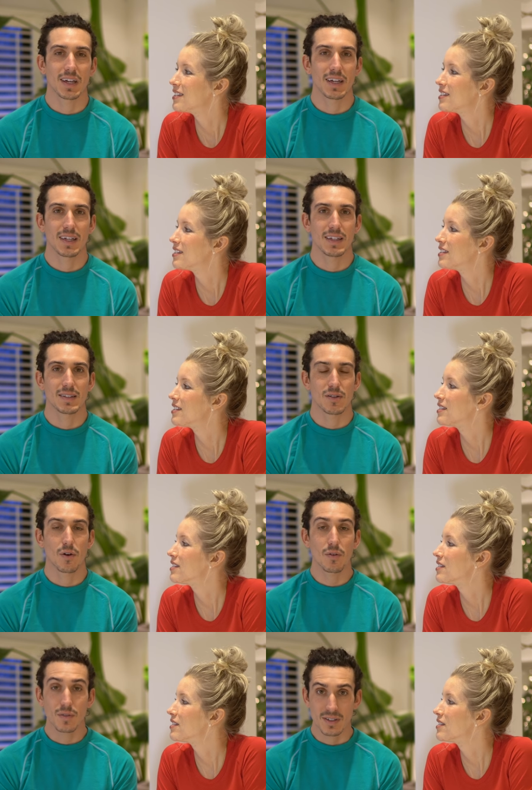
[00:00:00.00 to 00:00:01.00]
Speaker 1: Day, he's
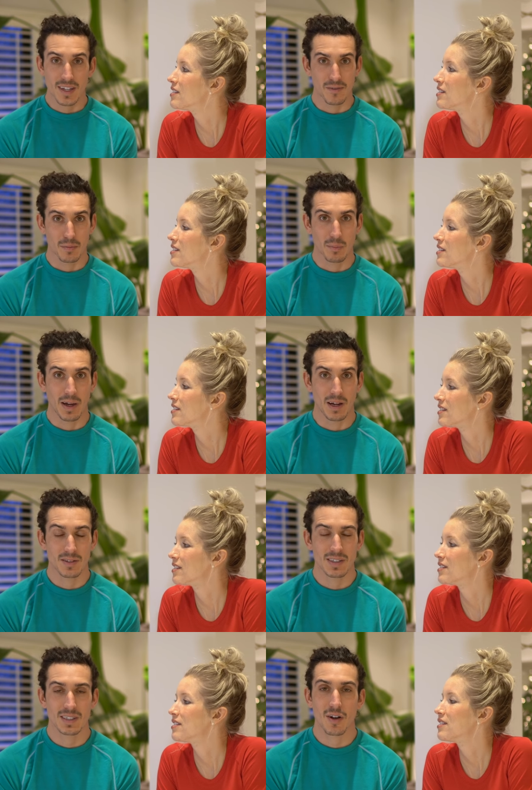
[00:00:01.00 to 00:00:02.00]
over seven
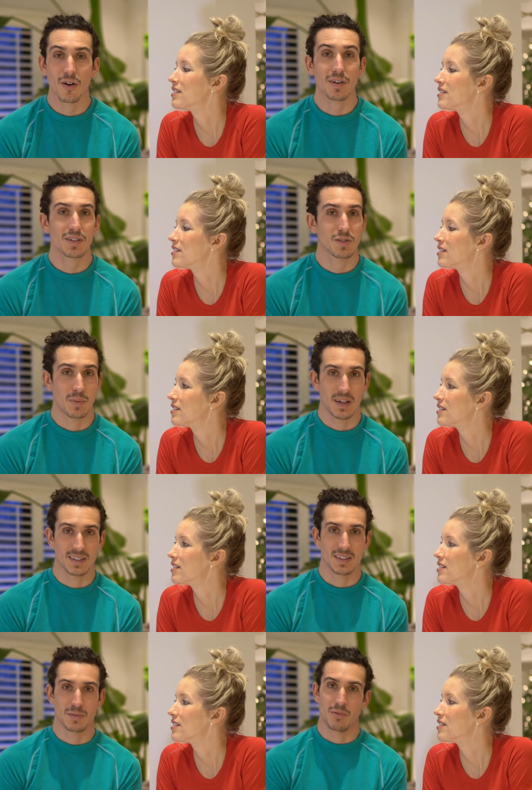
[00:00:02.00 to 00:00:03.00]
pounds. He's already
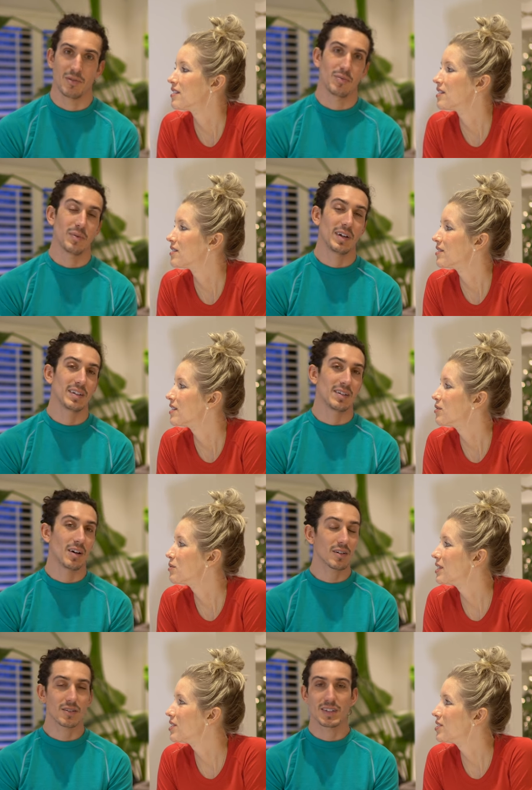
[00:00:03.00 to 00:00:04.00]
surpassed his birth weight.
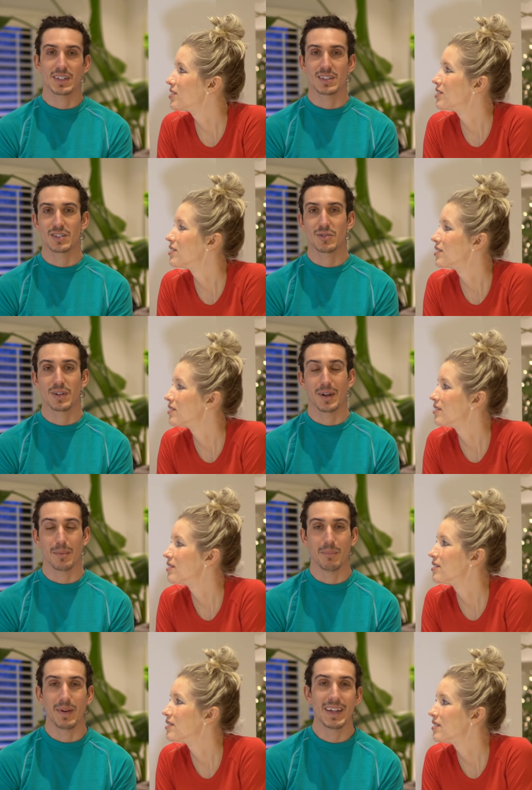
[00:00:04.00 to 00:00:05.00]
Doctor said he's doing
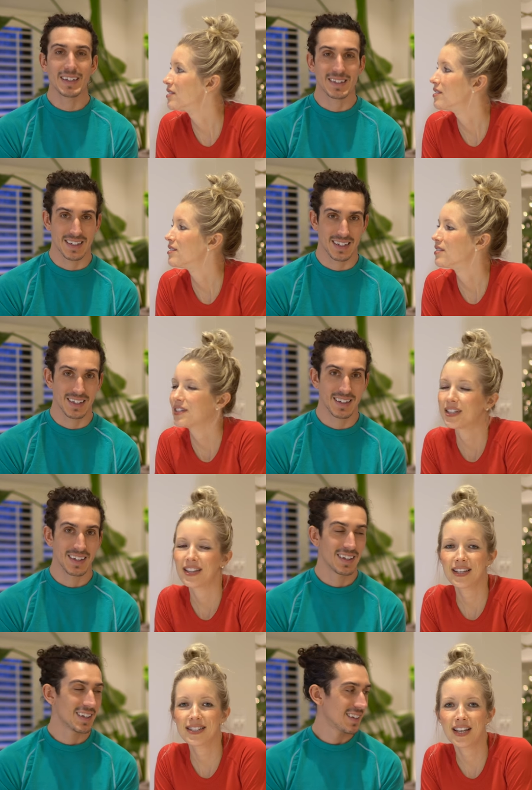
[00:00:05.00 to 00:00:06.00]
amazing.
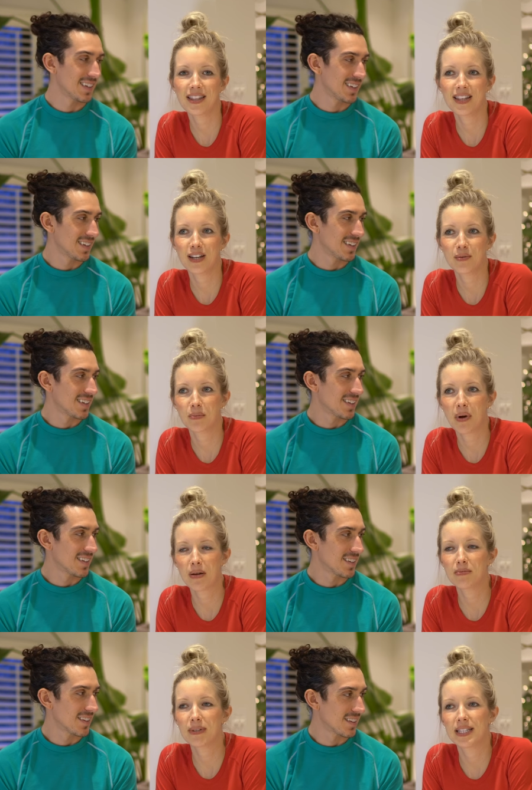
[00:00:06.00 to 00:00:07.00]
Speaker 2: They said that it would
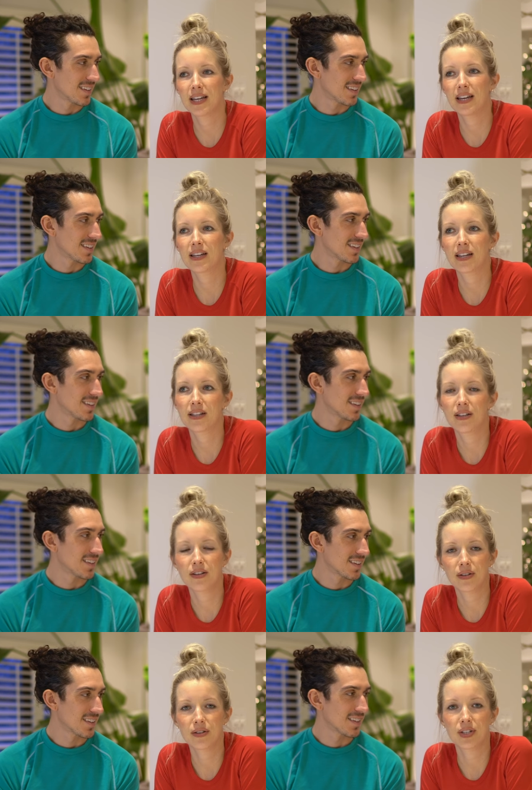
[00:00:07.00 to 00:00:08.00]
probably take, you
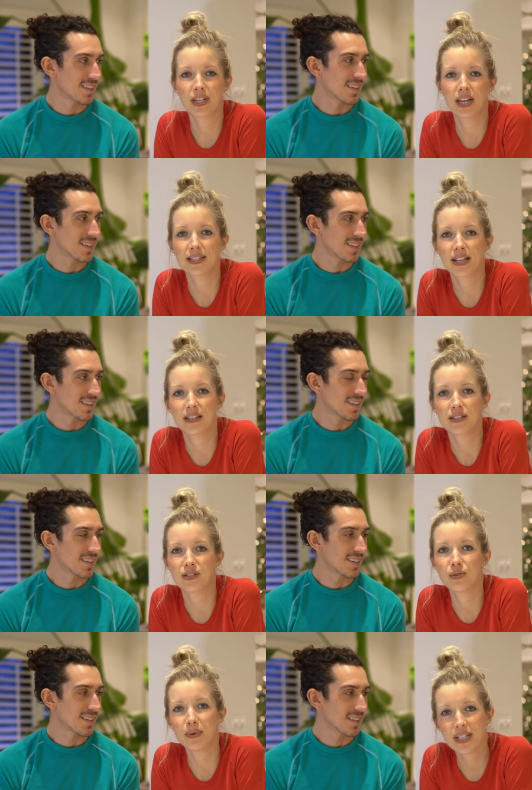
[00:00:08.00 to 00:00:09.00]
know, it usually takes at least
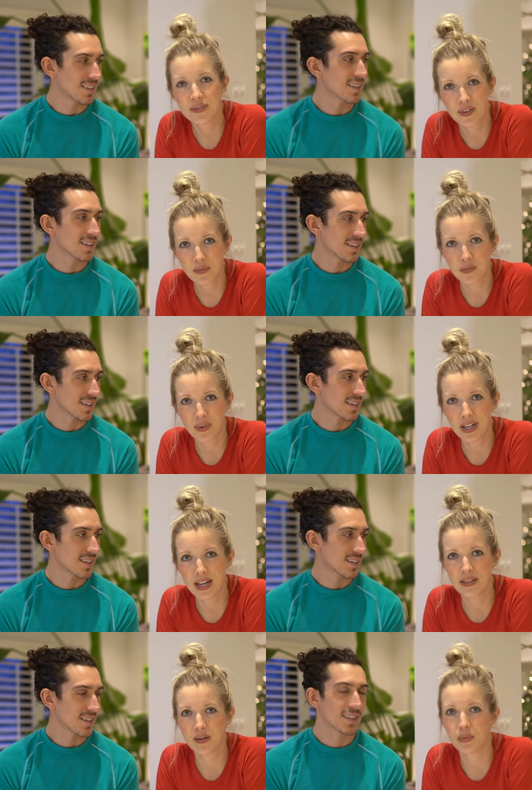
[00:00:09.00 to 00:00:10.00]
two weeks for them to
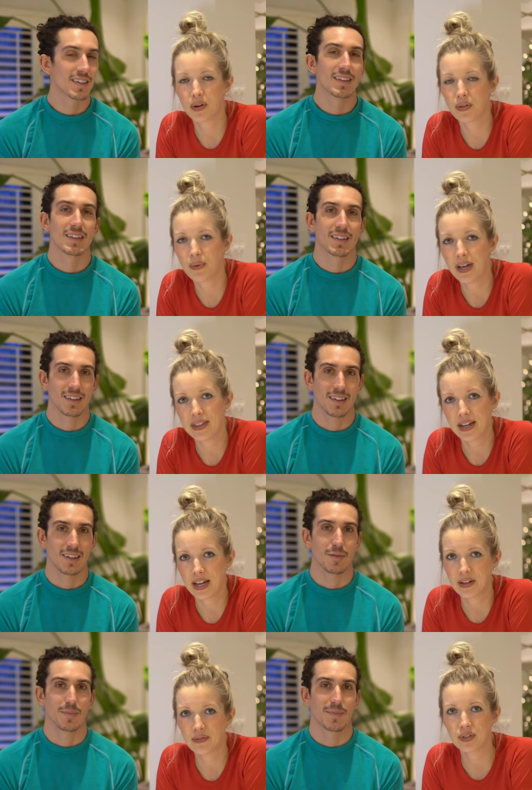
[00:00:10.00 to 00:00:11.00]
regain their birth weight. They yeah.
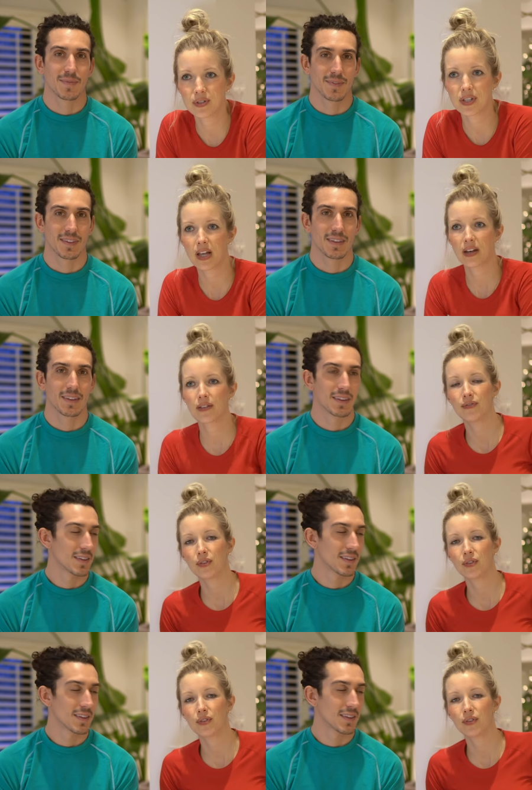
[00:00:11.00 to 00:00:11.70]
kind of lose a lot of